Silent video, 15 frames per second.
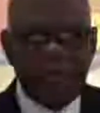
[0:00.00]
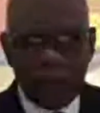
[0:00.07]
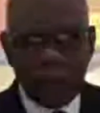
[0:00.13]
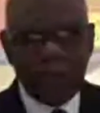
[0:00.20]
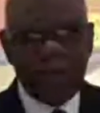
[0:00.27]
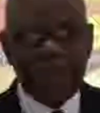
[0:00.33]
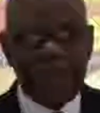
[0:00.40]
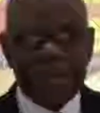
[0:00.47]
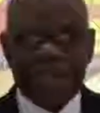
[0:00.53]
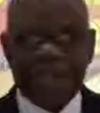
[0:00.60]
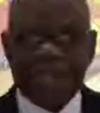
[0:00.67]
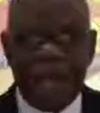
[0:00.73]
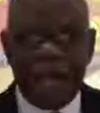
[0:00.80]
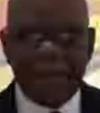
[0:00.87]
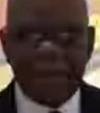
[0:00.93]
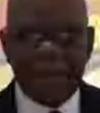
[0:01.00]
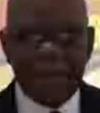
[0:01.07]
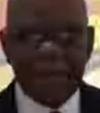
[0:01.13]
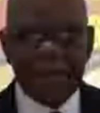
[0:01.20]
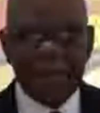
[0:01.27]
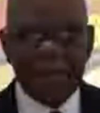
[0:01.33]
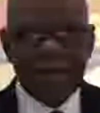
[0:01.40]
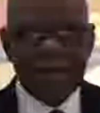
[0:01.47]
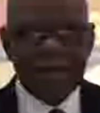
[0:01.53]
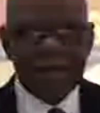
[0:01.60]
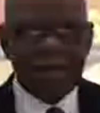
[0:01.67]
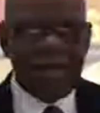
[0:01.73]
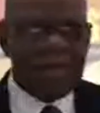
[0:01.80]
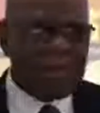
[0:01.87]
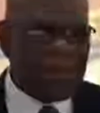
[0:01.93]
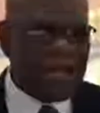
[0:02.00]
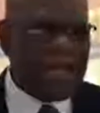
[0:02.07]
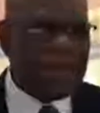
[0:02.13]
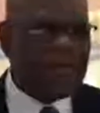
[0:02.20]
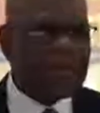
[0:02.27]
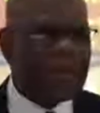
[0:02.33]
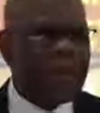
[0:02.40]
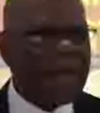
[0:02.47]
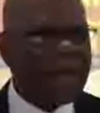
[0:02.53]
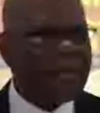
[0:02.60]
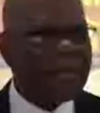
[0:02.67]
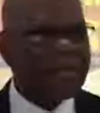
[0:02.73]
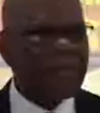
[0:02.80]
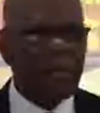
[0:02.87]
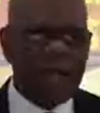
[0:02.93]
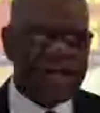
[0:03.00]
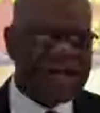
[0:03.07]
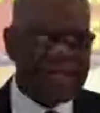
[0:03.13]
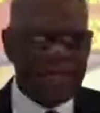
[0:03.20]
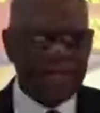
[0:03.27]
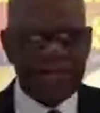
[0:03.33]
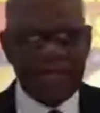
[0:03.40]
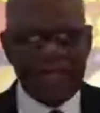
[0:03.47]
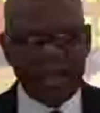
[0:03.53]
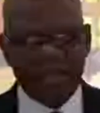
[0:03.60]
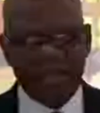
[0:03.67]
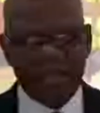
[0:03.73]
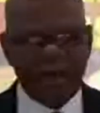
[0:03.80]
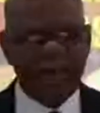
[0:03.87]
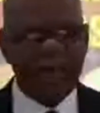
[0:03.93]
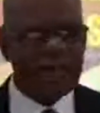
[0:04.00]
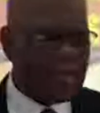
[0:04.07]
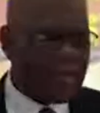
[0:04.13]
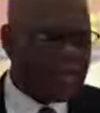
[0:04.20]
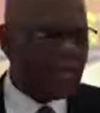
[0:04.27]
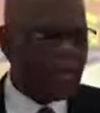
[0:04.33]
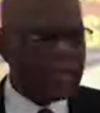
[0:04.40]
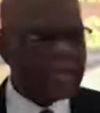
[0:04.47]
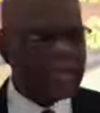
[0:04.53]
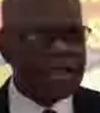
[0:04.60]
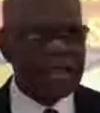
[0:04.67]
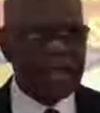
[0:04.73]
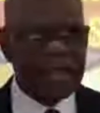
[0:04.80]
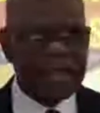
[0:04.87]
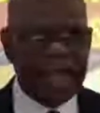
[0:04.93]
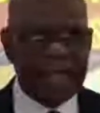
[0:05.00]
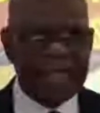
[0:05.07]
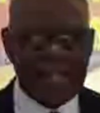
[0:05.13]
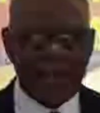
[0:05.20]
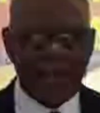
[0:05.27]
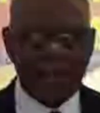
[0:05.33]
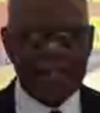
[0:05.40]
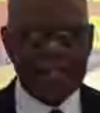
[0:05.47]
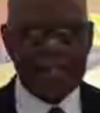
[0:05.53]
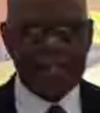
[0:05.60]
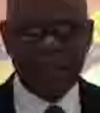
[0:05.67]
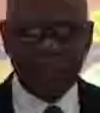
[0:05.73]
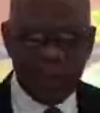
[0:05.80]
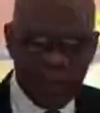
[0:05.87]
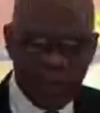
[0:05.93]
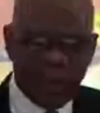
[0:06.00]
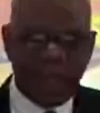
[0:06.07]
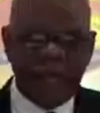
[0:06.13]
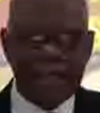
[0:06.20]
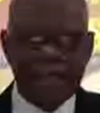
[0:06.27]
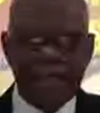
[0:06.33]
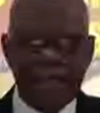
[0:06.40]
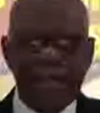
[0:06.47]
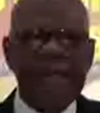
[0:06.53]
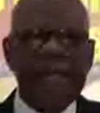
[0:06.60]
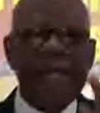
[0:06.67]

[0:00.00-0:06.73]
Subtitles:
And one of them is the Sabbath. People believe that, well, it's 1 in 7 days. So once I take off a day. So you know what?